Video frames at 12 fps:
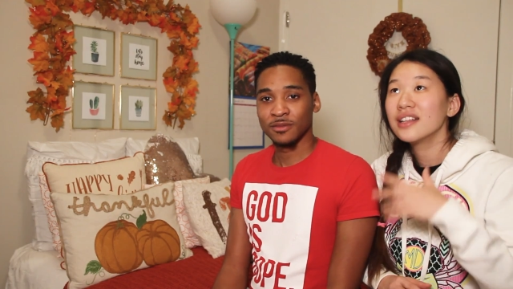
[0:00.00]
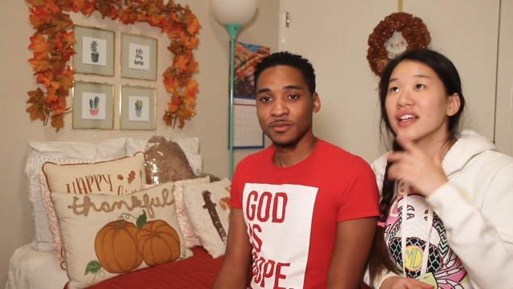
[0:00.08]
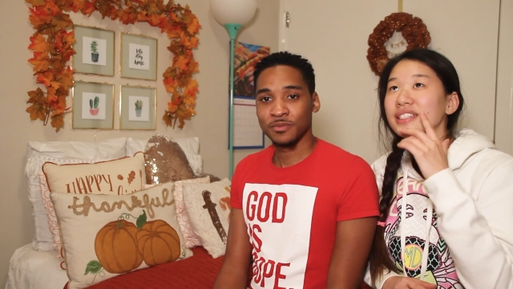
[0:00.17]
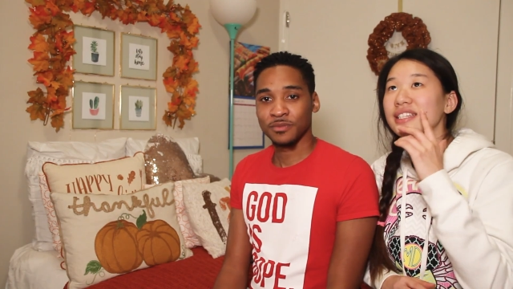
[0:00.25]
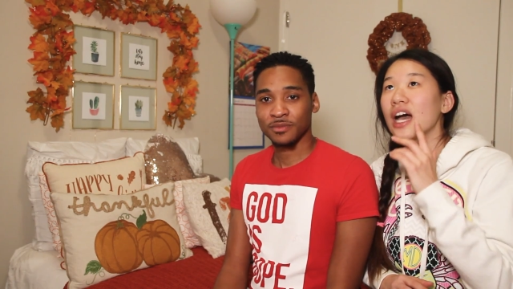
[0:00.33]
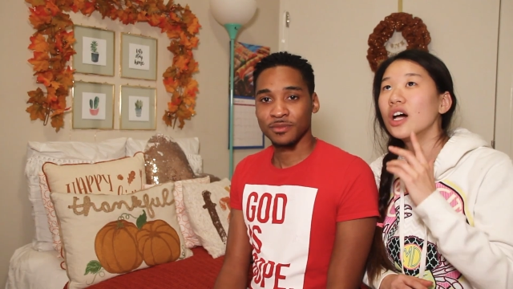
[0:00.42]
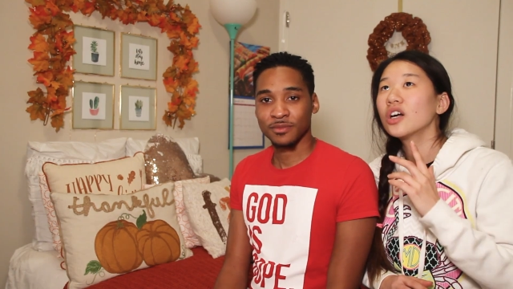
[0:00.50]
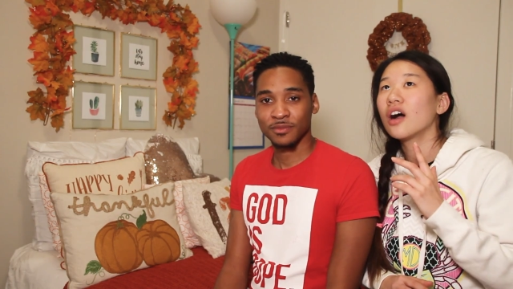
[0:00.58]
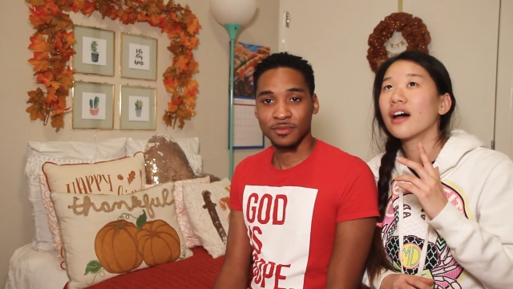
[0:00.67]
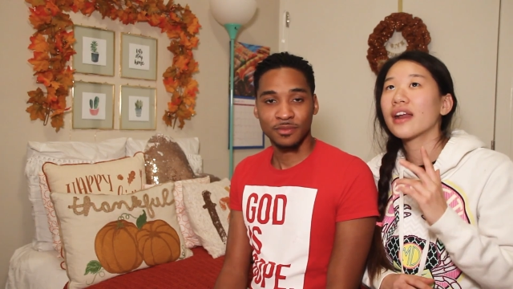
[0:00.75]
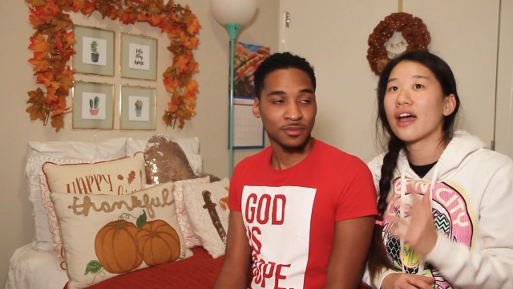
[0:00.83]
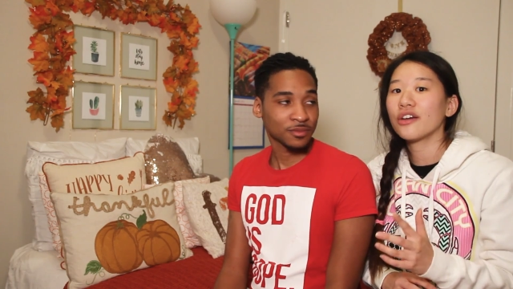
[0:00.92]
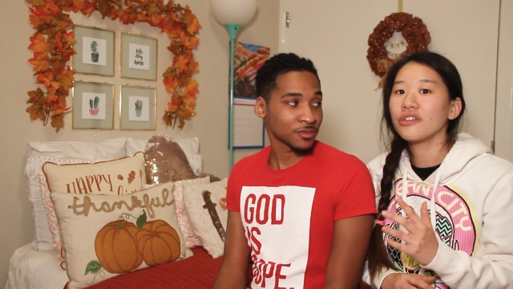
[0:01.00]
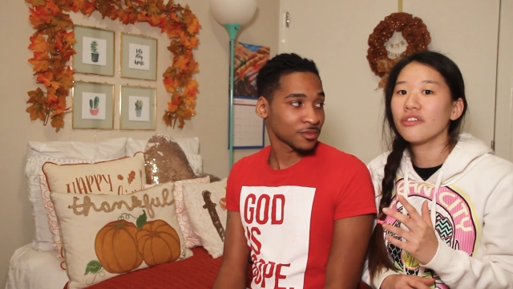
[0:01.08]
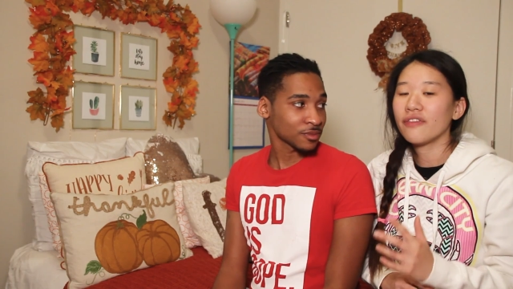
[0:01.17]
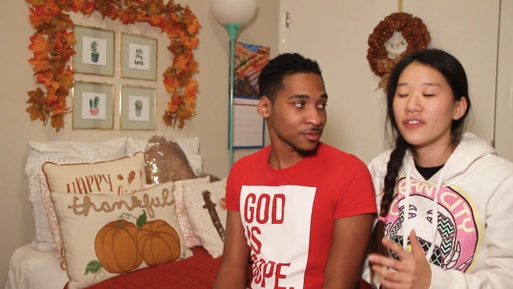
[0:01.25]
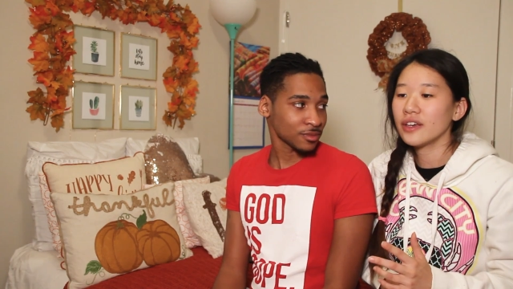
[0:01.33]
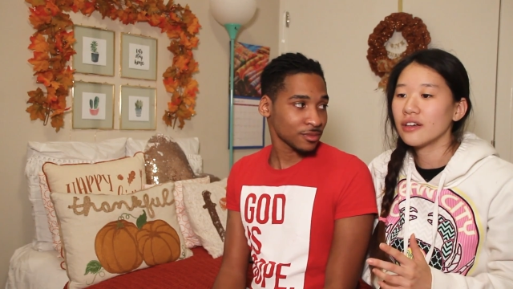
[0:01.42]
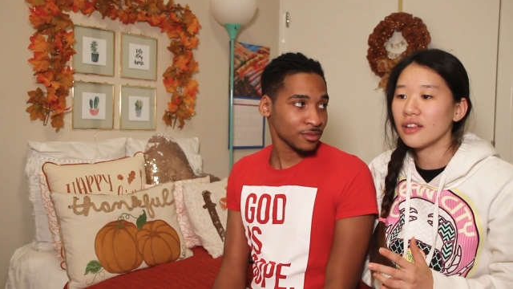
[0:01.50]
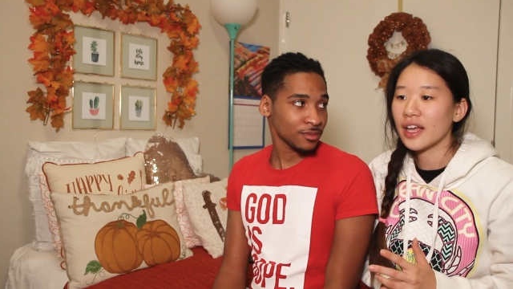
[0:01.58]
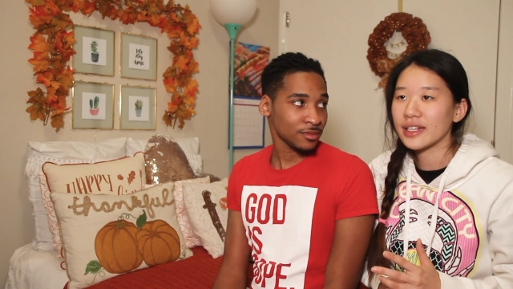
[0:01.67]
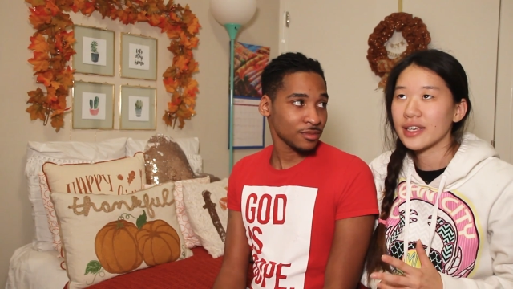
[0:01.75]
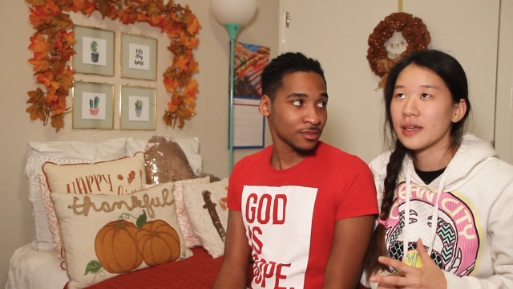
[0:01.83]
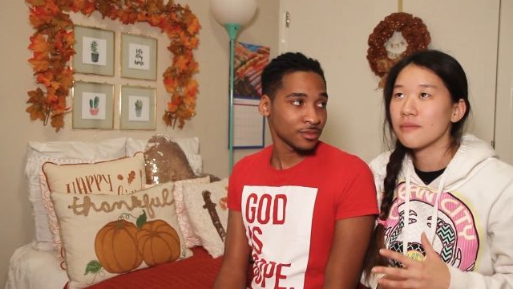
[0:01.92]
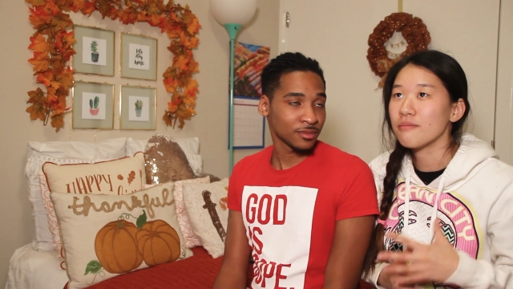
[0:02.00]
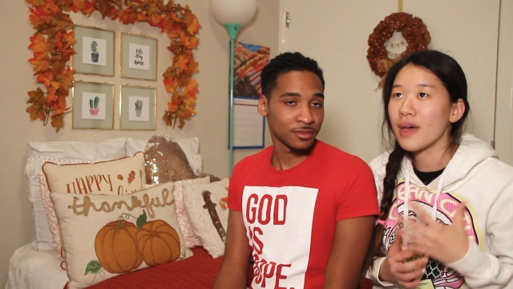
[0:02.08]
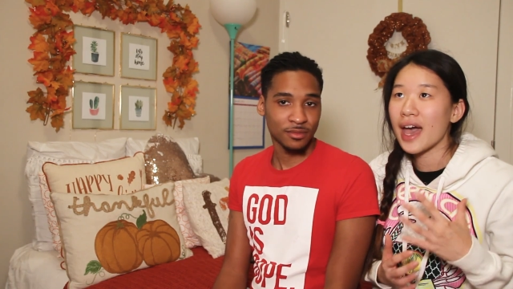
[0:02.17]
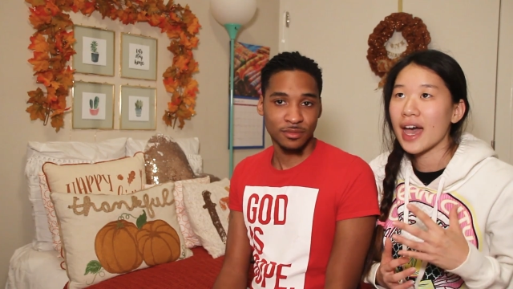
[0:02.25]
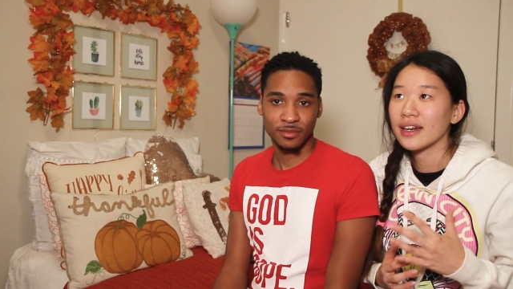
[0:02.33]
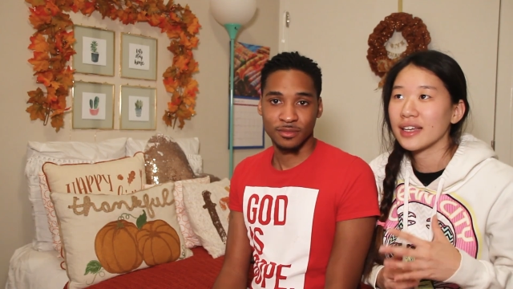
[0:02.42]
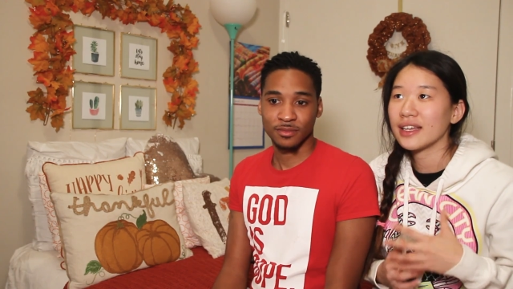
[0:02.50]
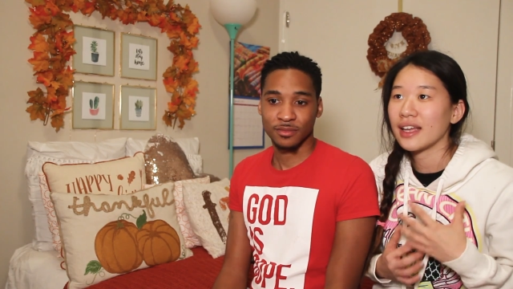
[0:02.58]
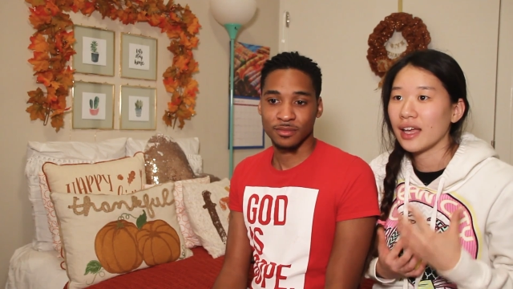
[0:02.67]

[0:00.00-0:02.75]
Speaker 1: Like, tell God how you feel. Like, get mad, get